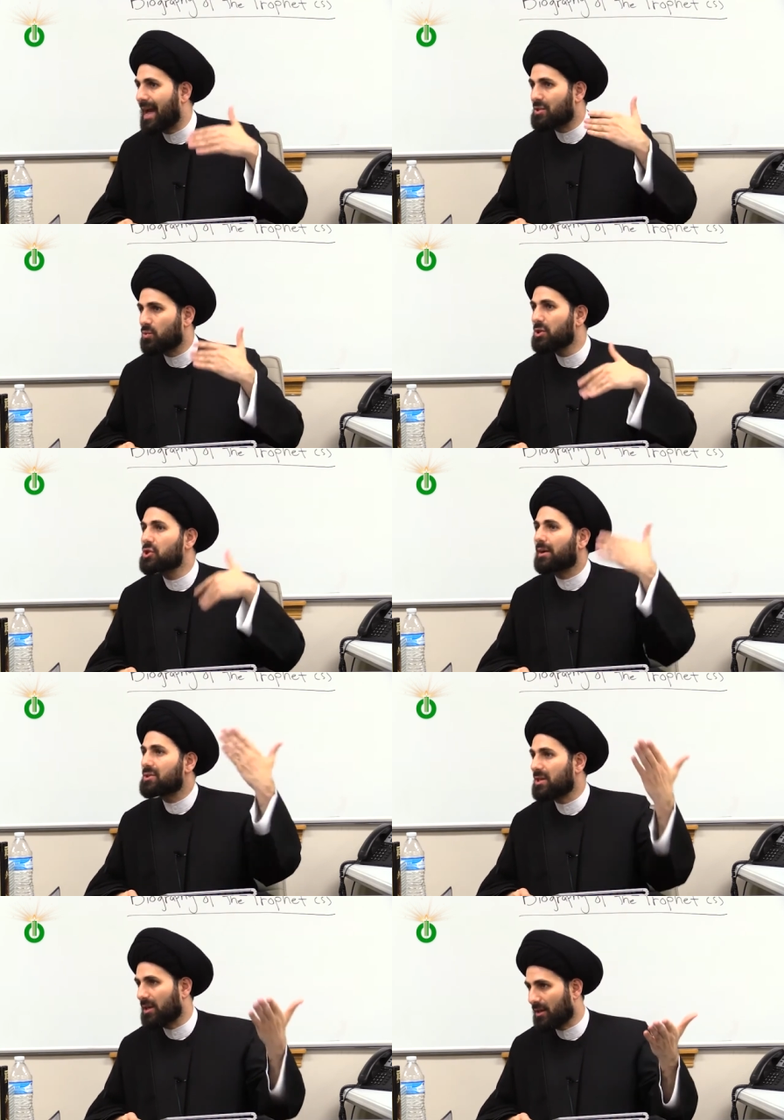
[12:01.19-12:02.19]
as we shall
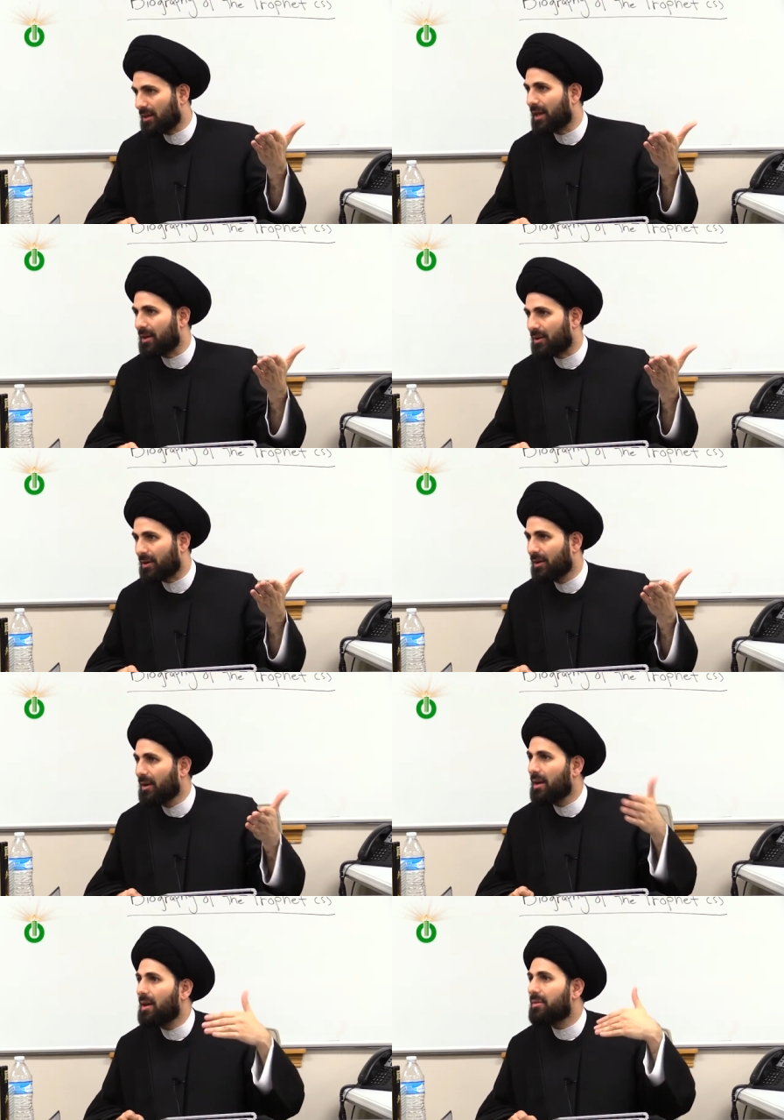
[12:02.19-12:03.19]
see later,
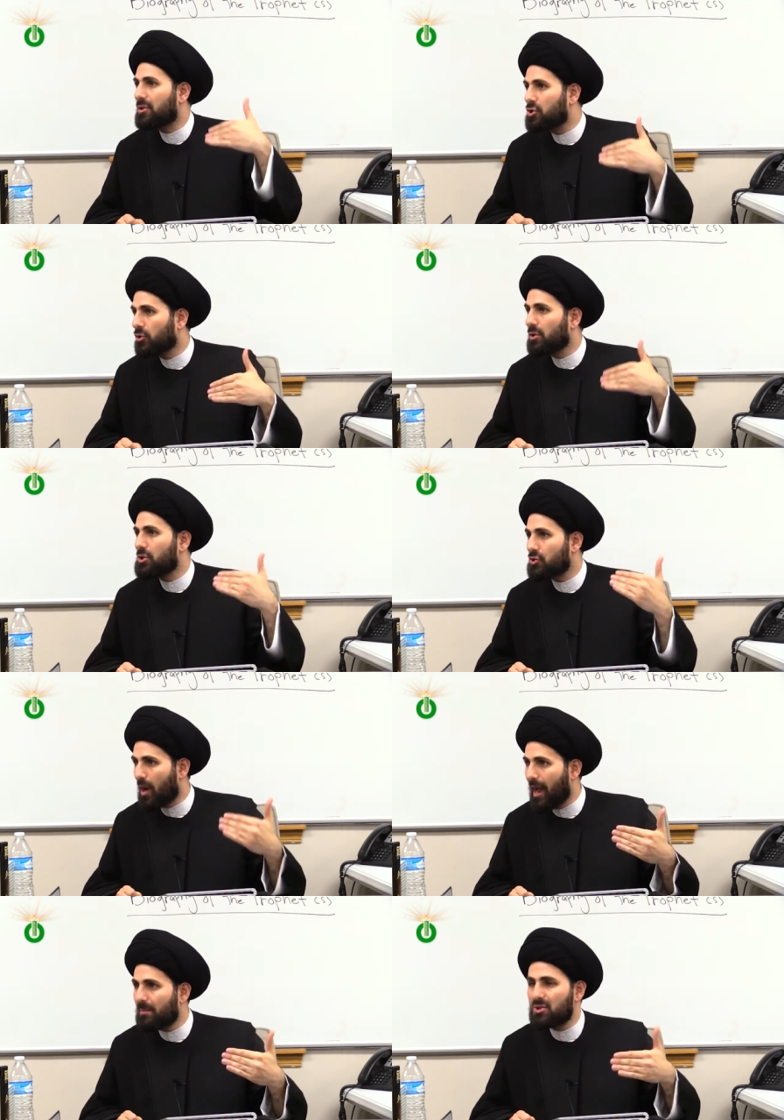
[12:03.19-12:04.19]
the Jewish
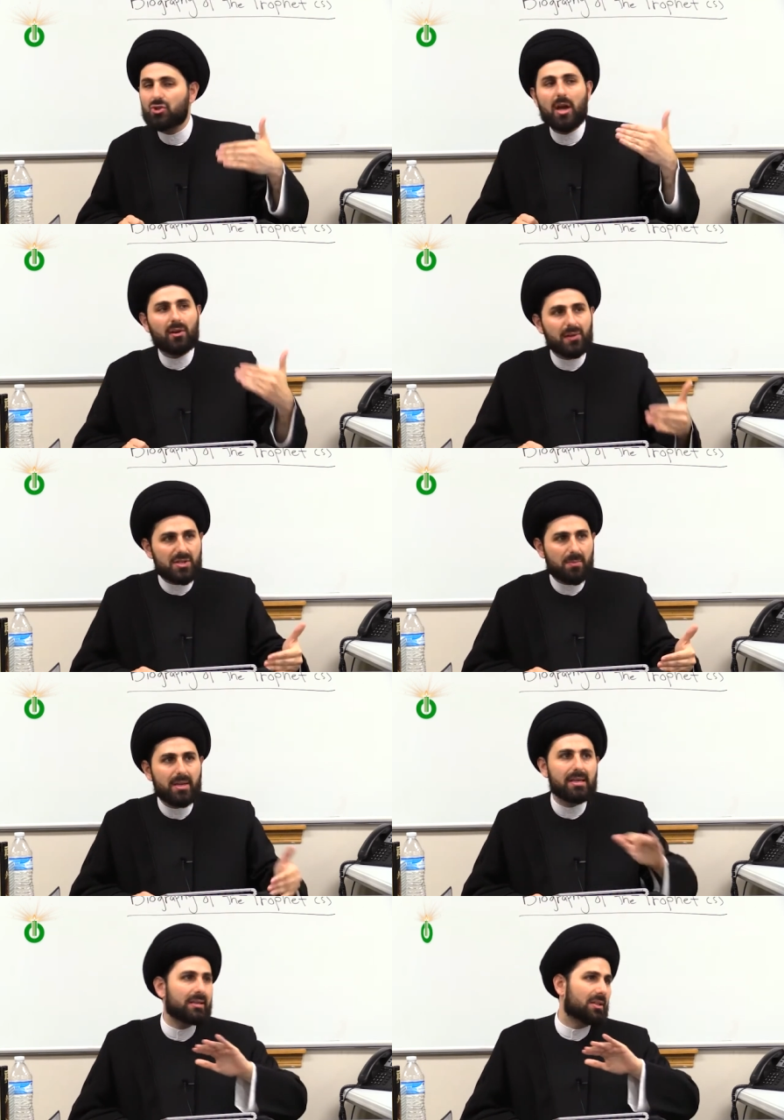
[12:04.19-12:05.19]
tribes, generally
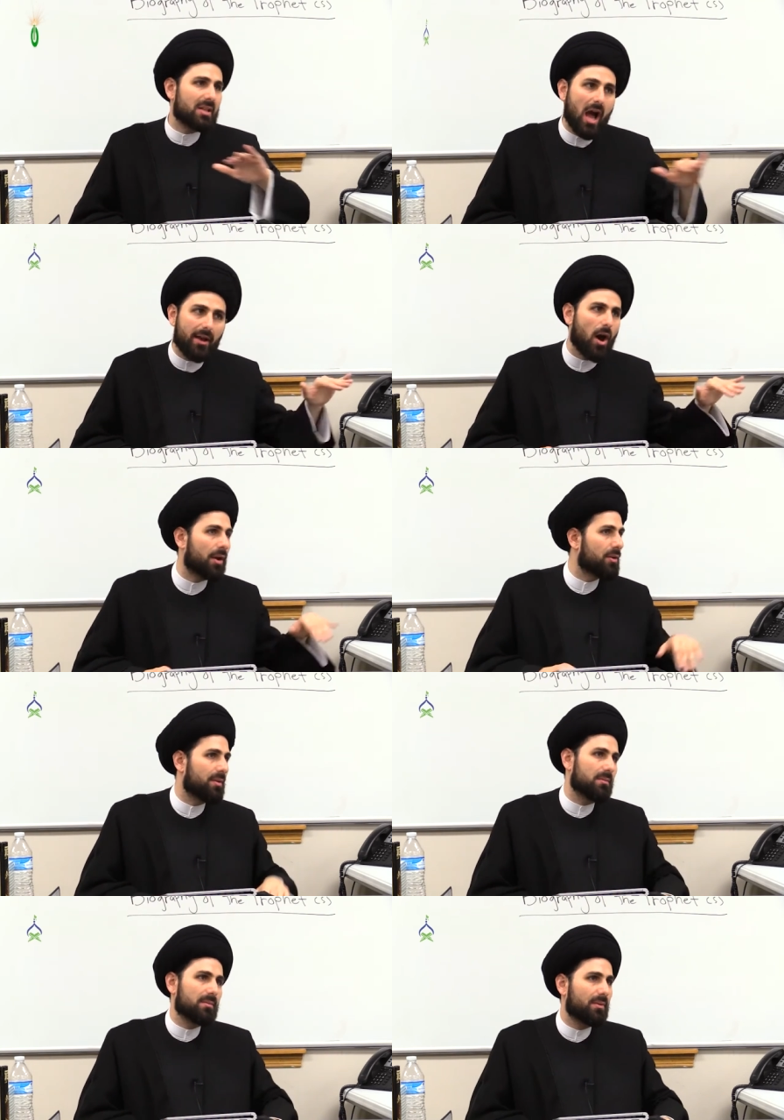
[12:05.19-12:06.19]
speaking, did not honor
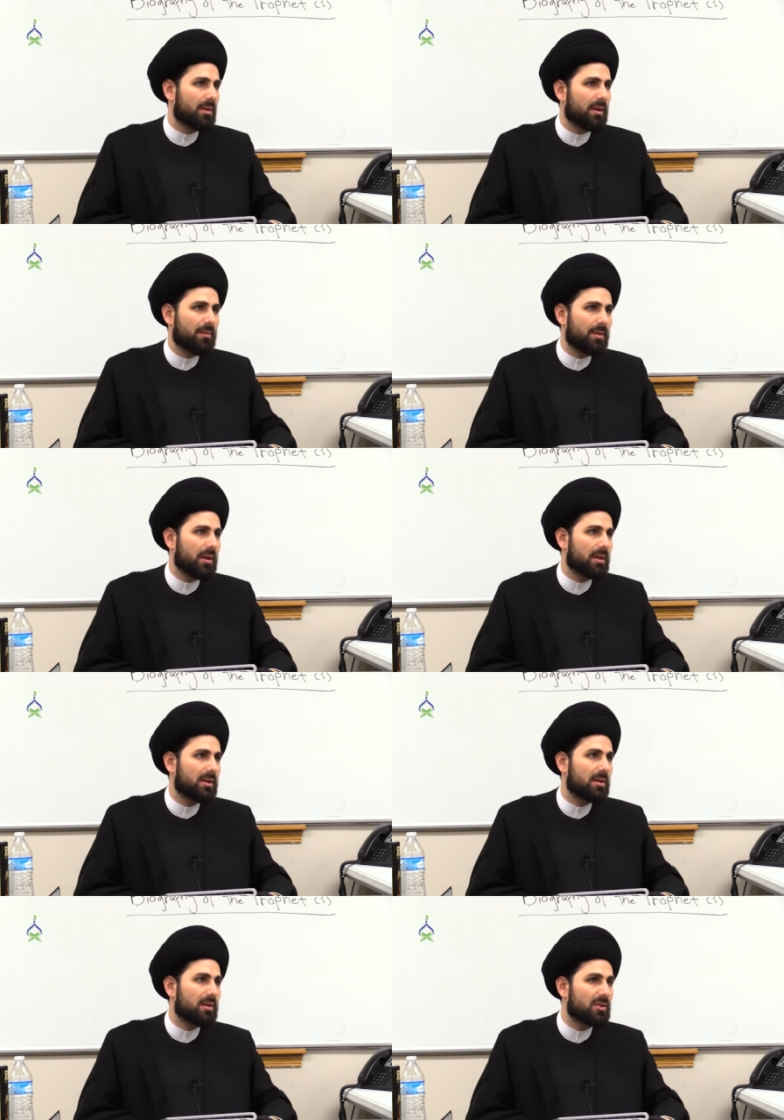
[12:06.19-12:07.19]
the, the,
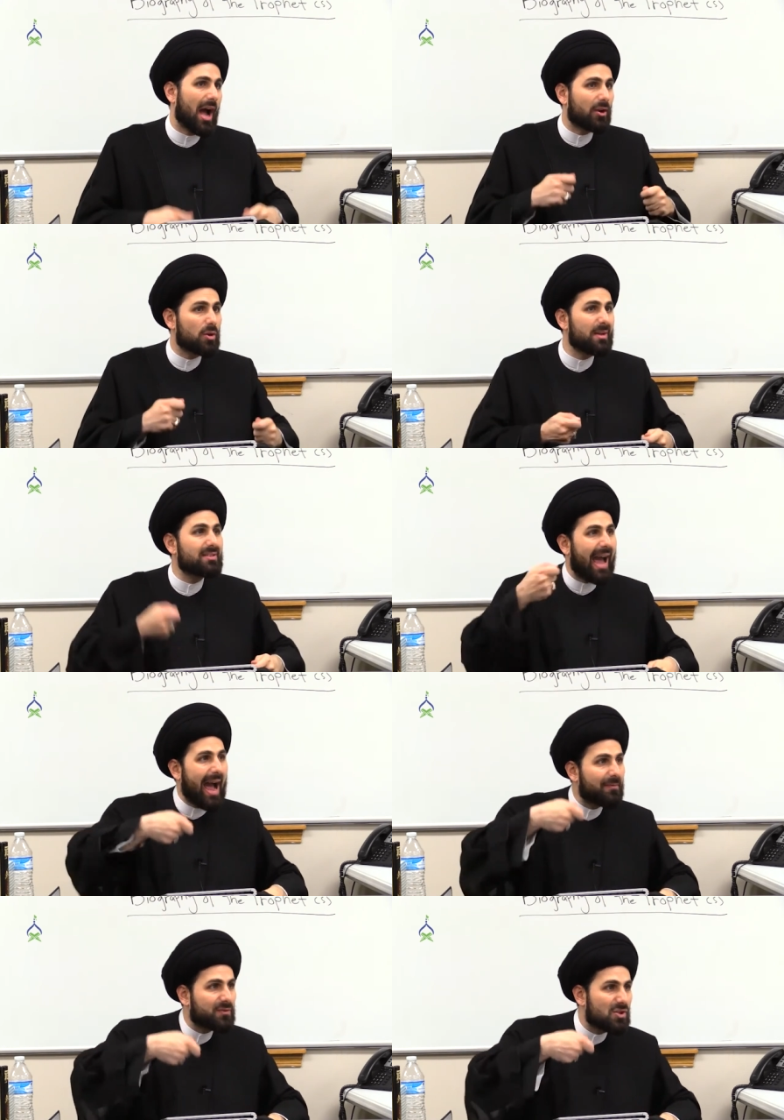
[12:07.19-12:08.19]
the document
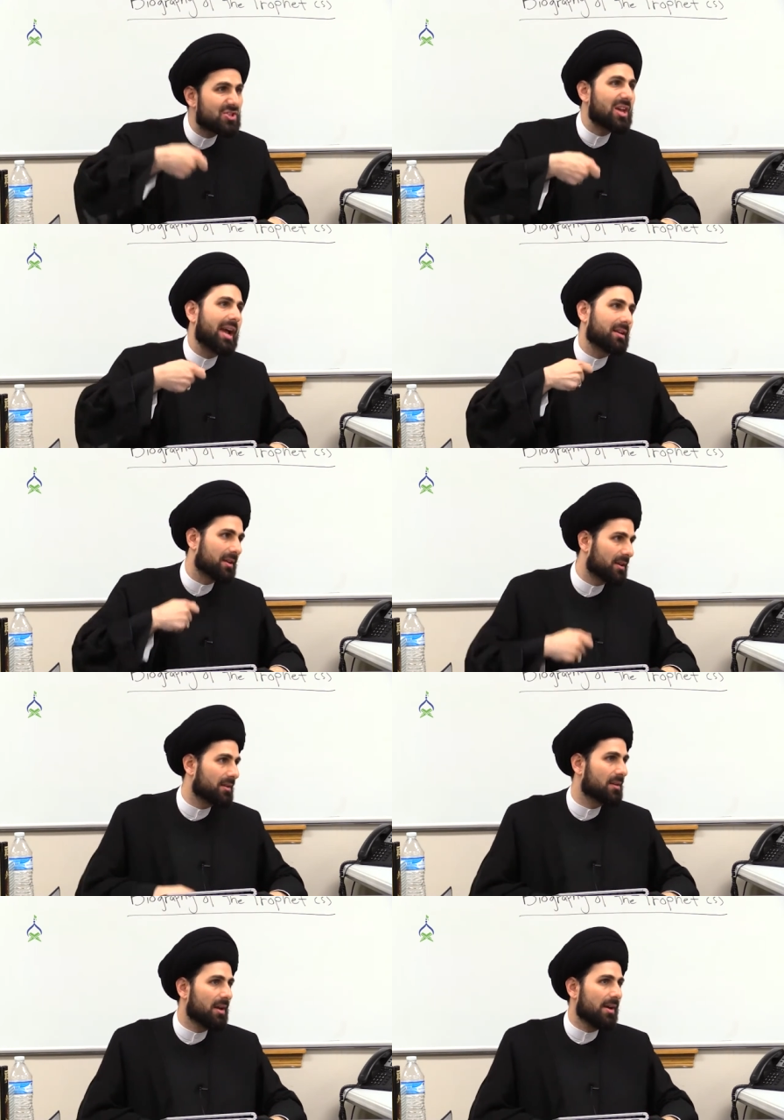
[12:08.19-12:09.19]
after signing
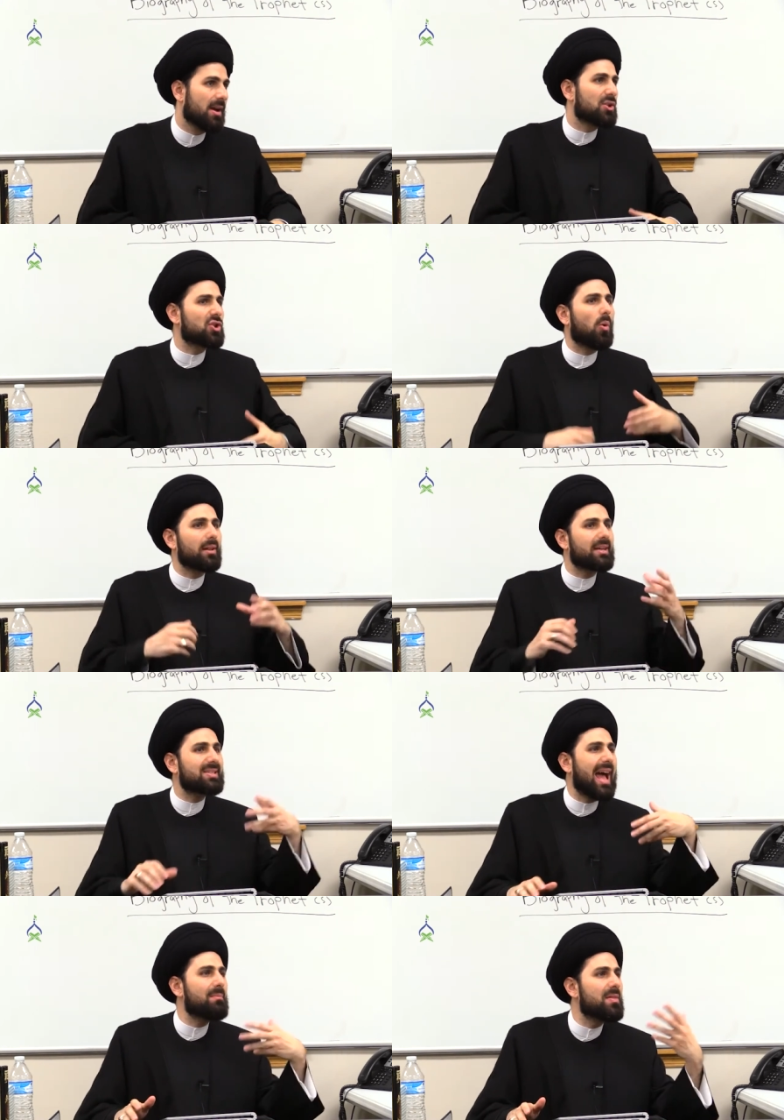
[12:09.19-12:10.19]
it. So we'll
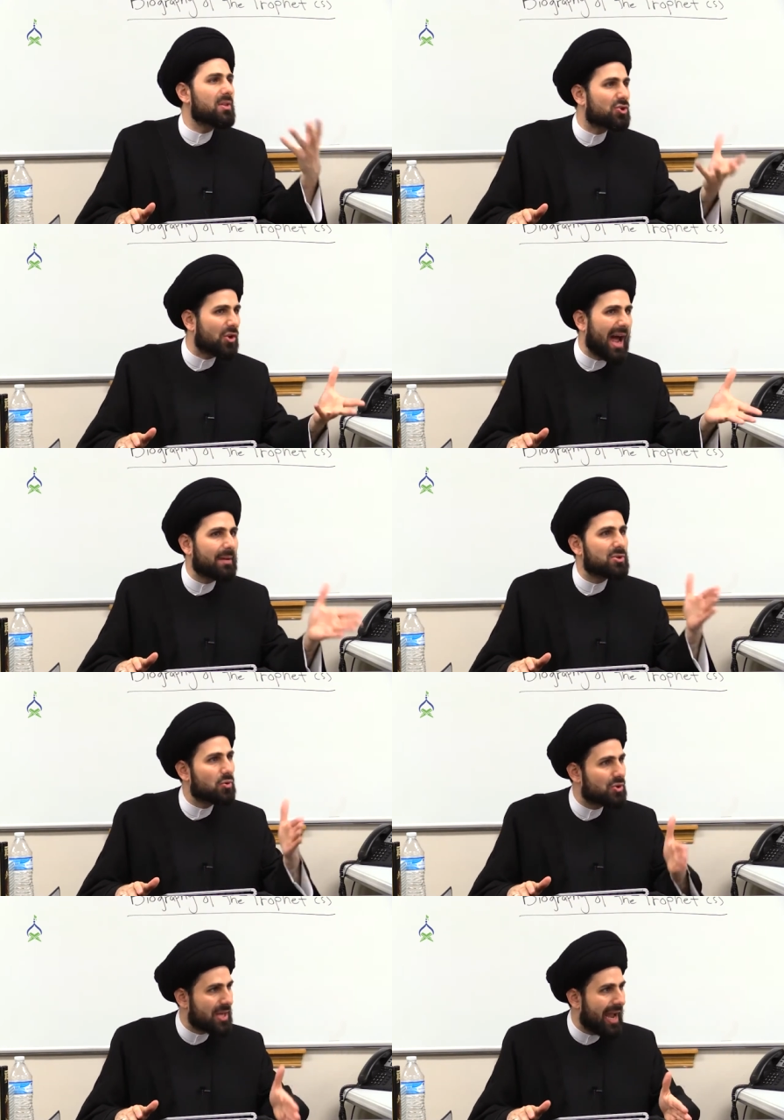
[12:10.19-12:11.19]
examine the tribes
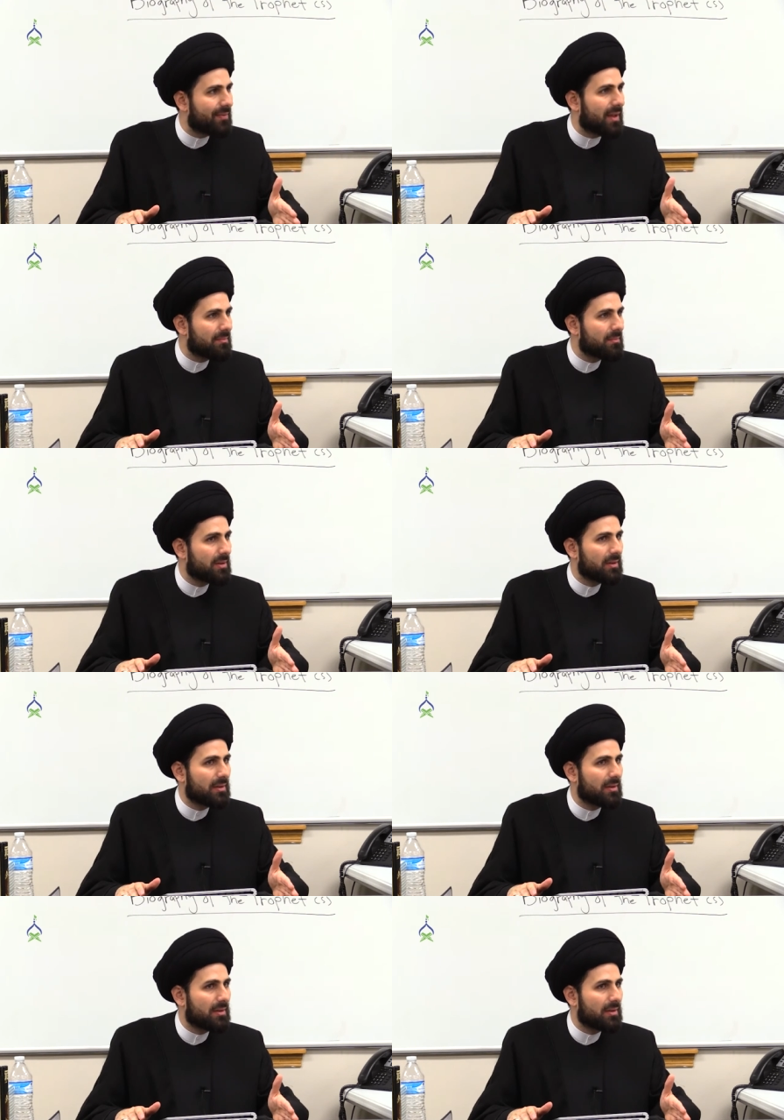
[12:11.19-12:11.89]
who signed them